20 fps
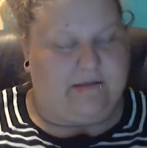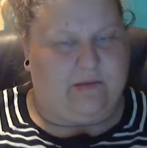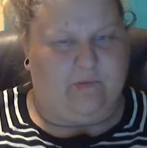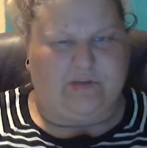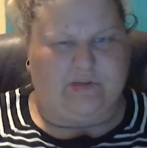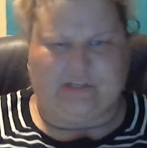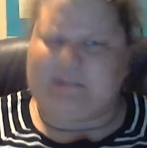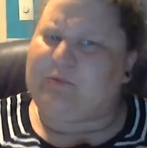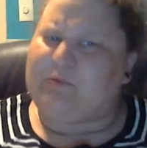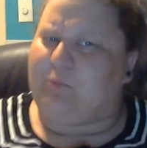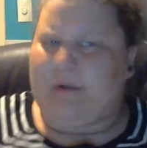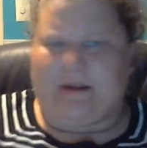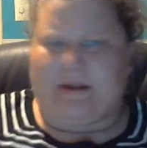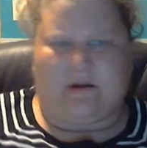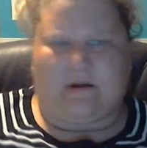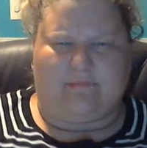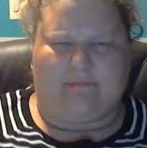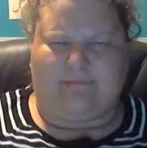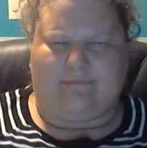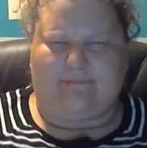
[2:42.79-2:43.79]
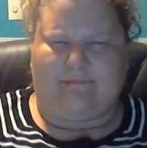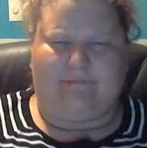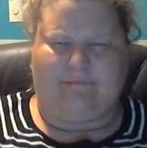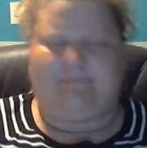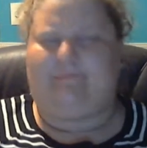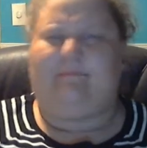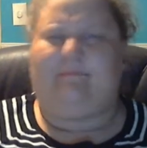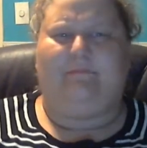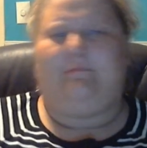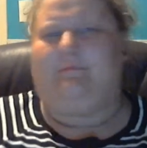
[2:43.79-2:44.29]
which is a weird
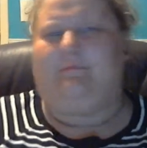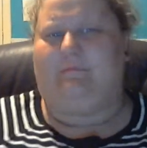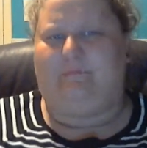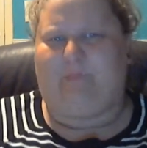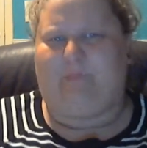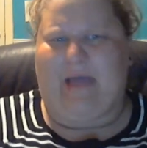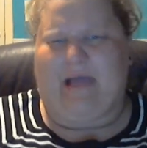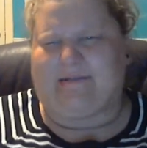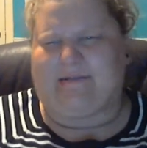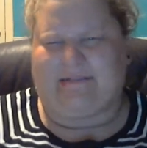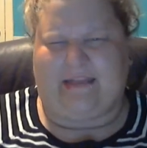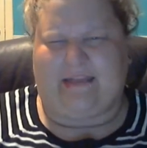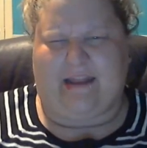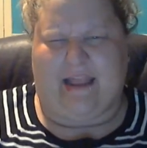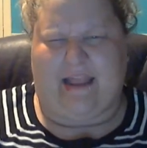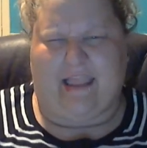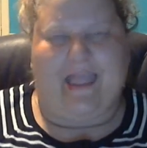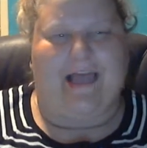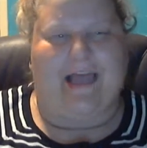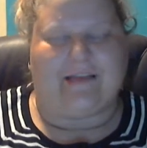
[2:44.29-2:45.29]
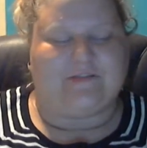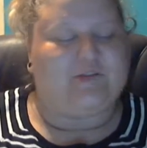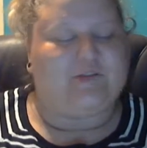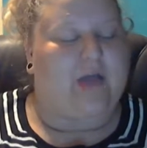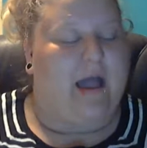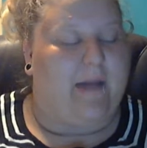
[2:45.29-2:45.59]
basket, I guess.